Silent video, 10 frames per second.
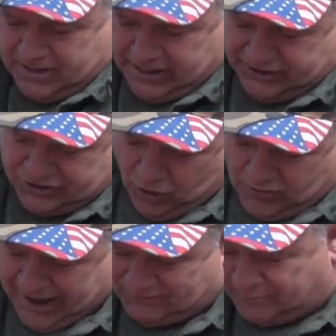Now you
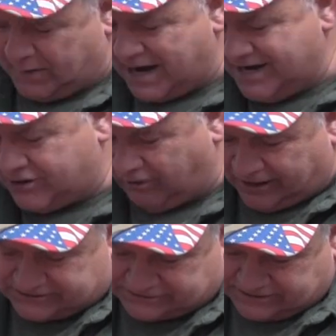don't have a pie
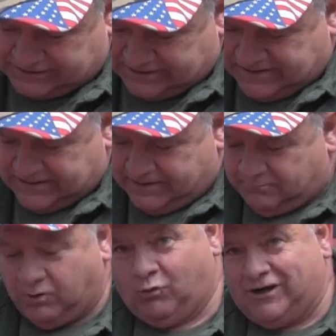crust,
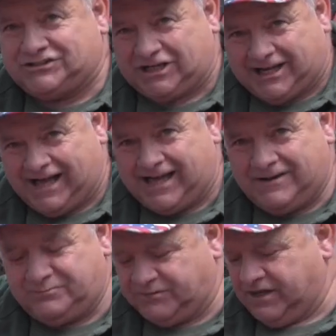but what you
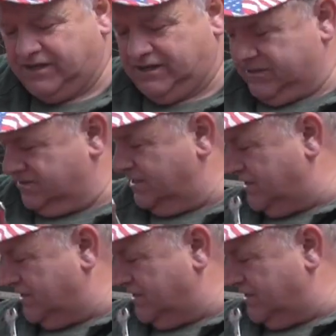got is